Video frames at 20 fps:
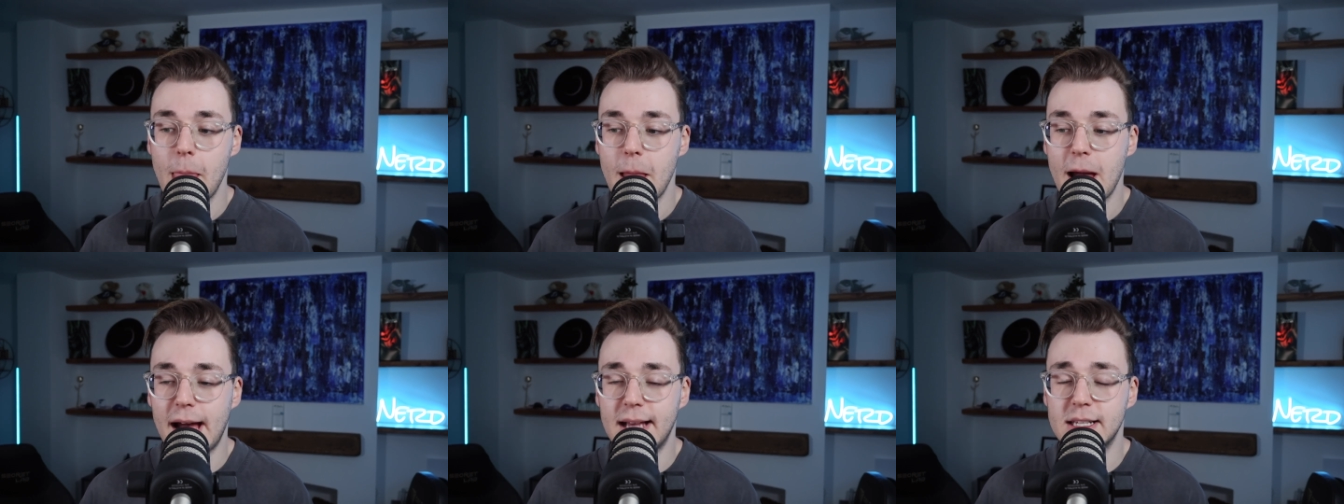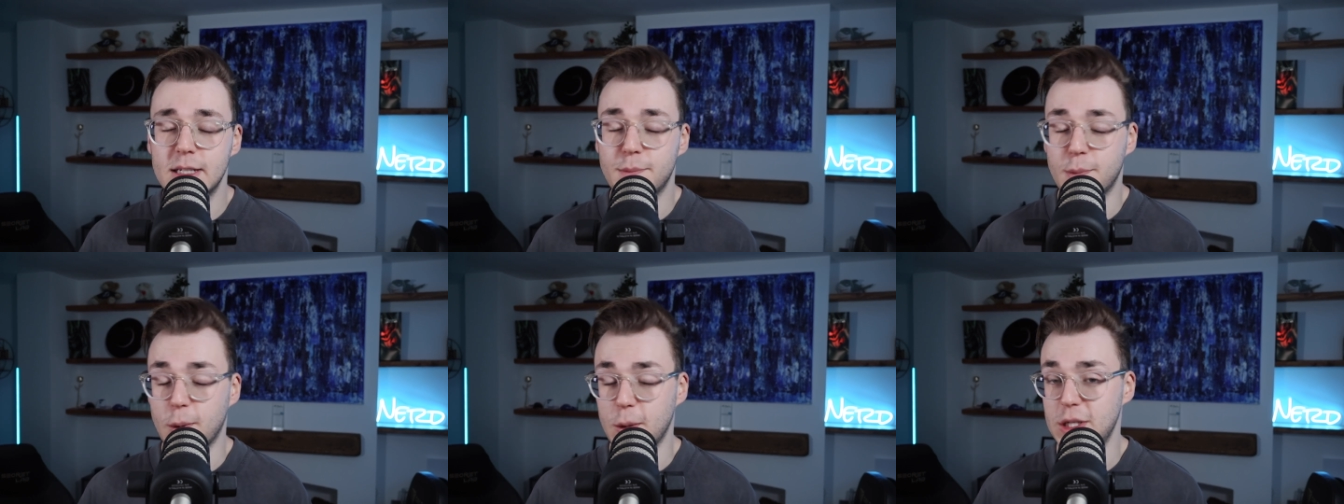as
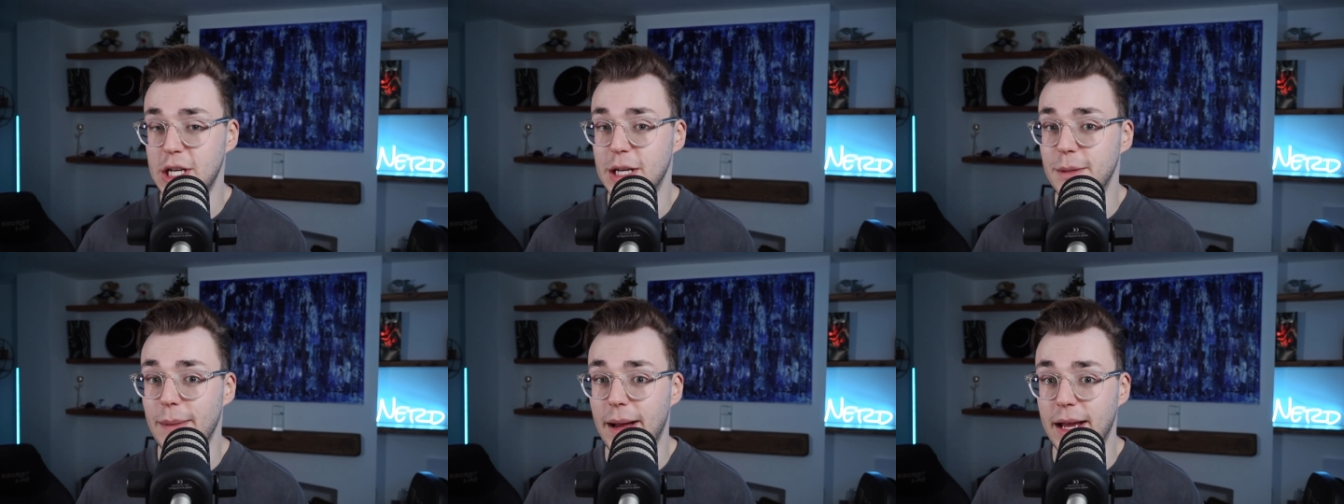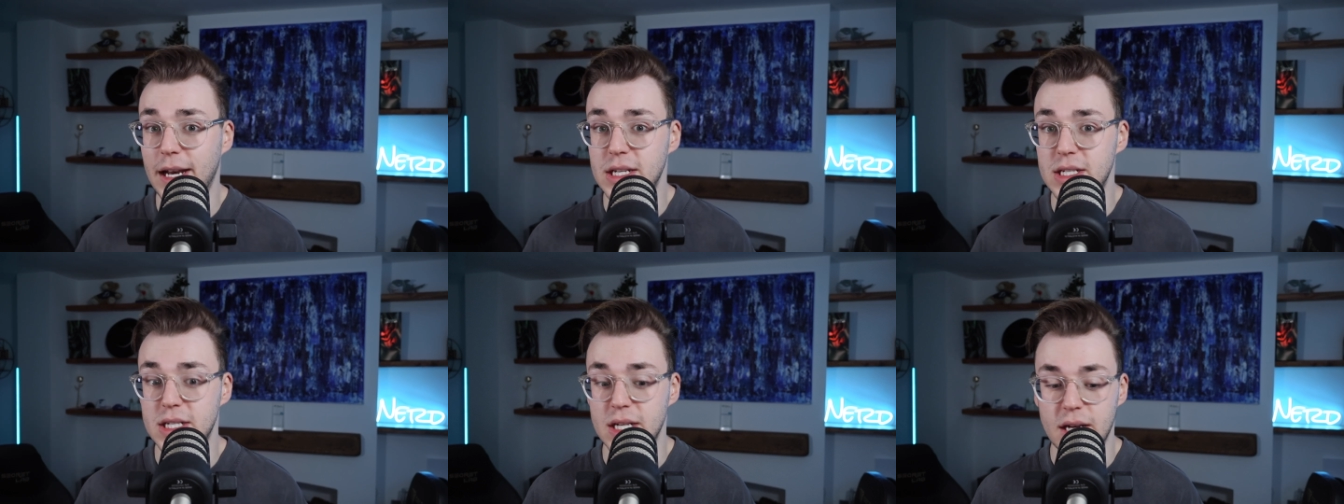a project
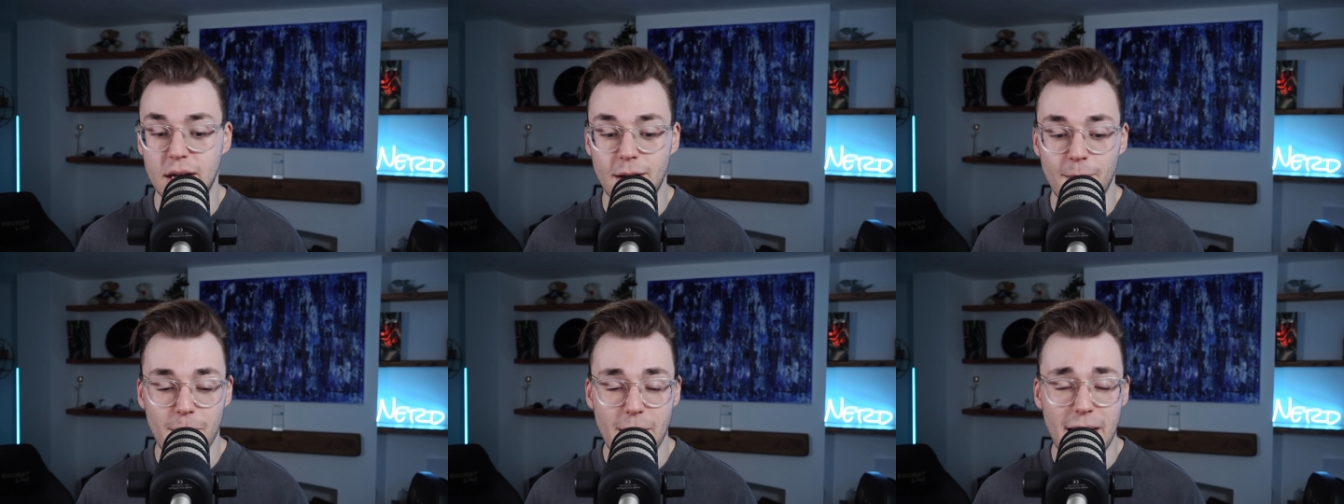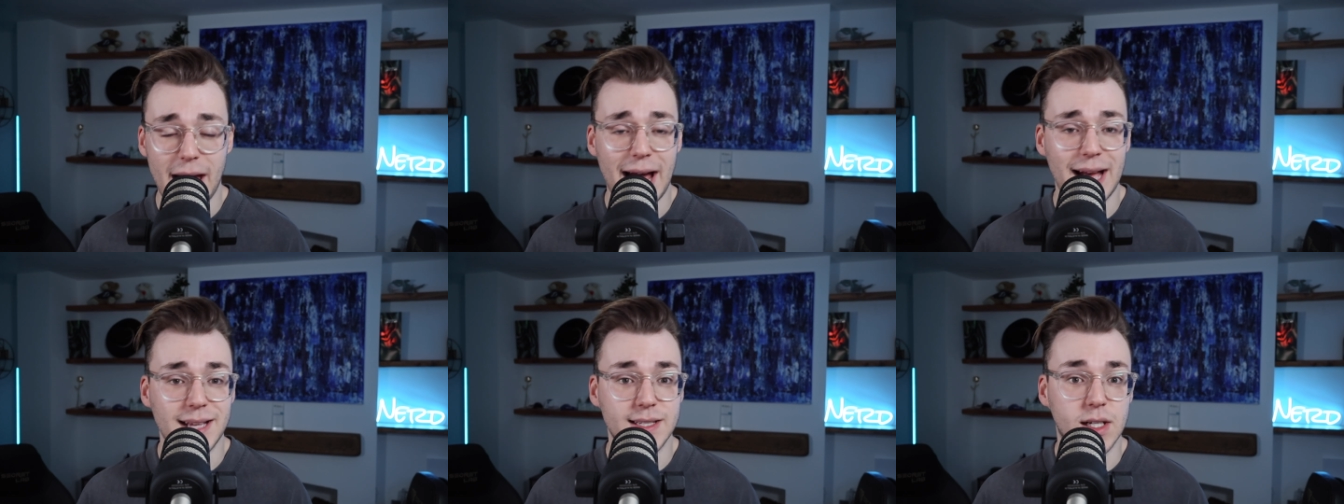manager,
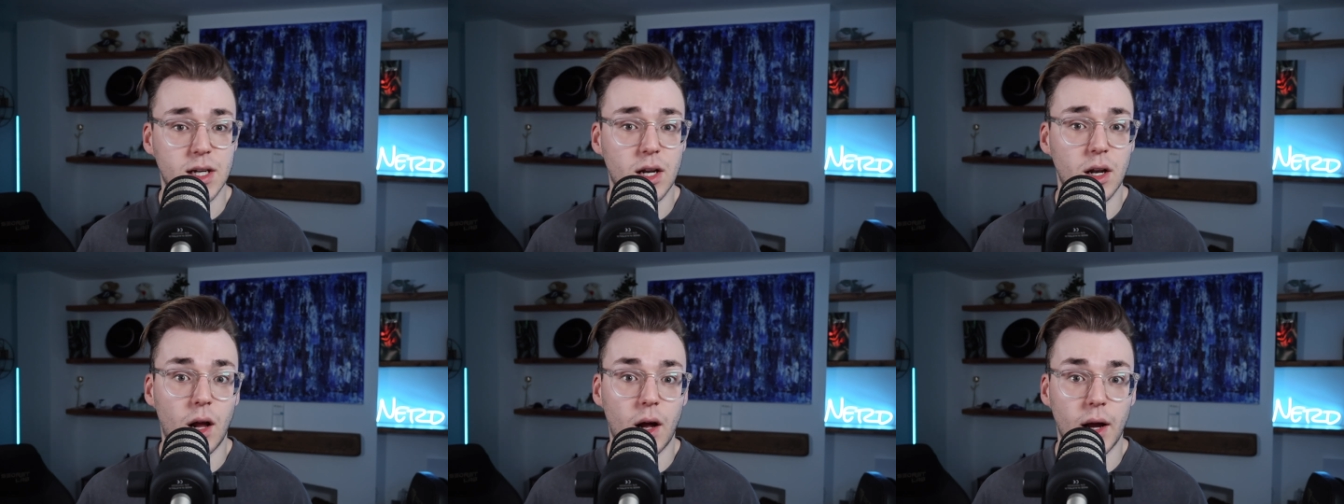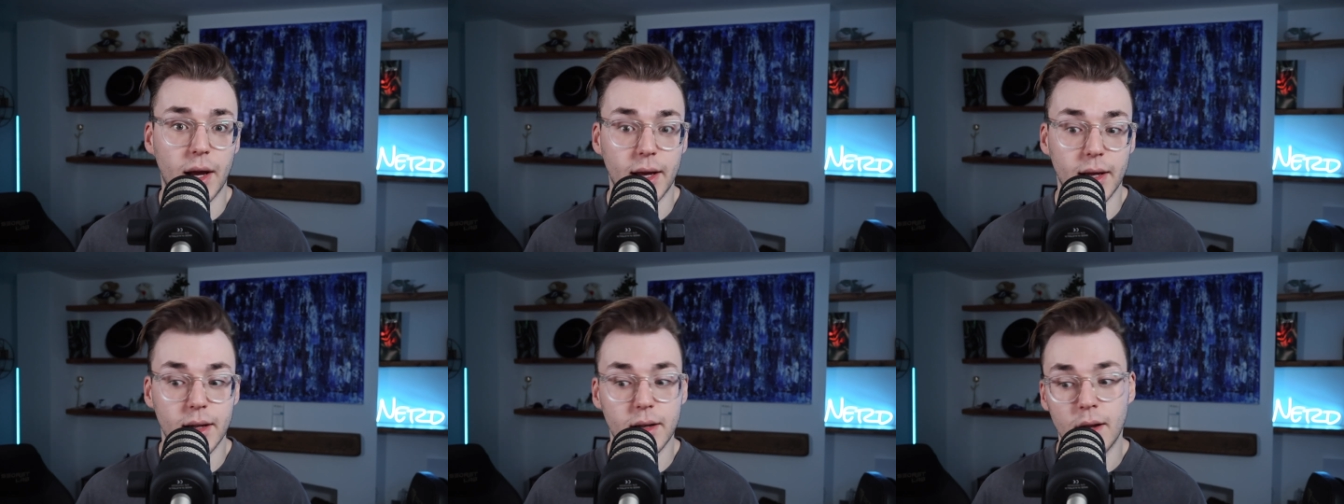as a
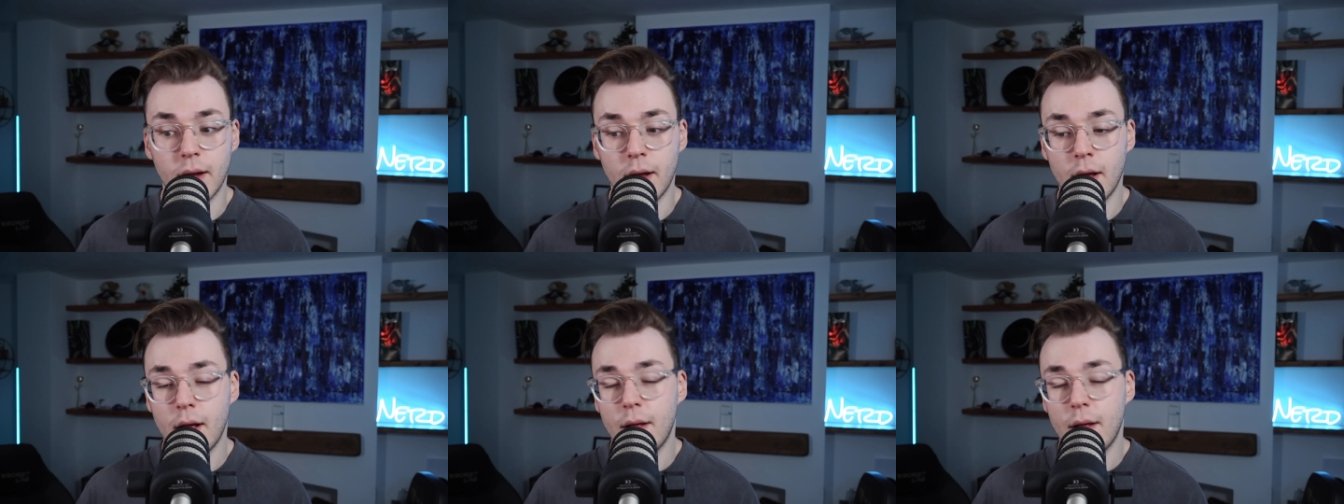client,